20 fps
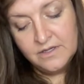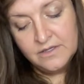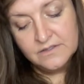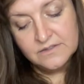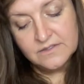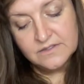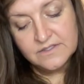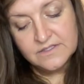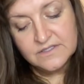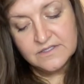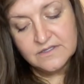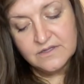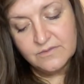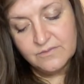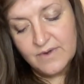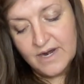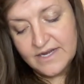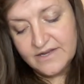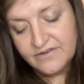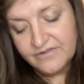So this is the
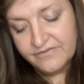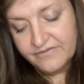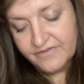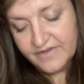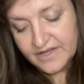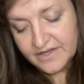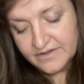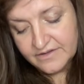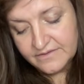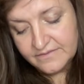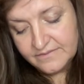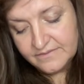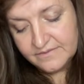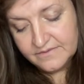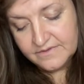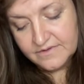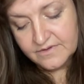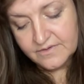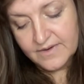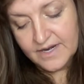right to feel,
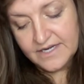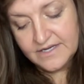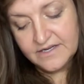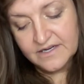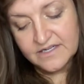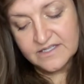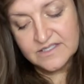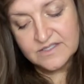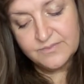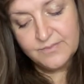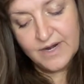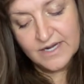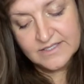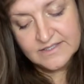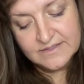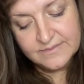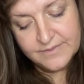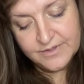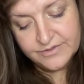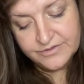the right to
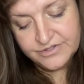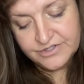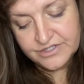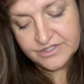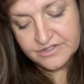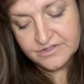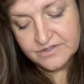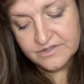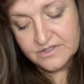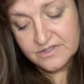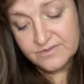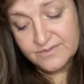express emotions,